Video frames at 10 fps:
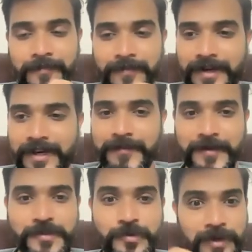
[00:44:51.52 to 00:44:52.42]
right?
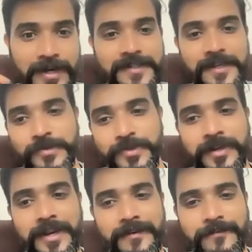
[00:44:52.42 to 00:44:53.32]
Because Google Ads are
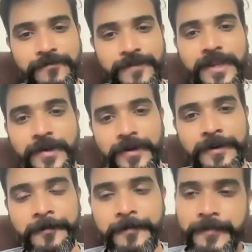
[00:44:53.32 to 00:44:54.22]
usually like very good,
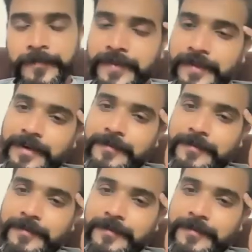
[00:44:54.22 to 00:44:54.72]
right?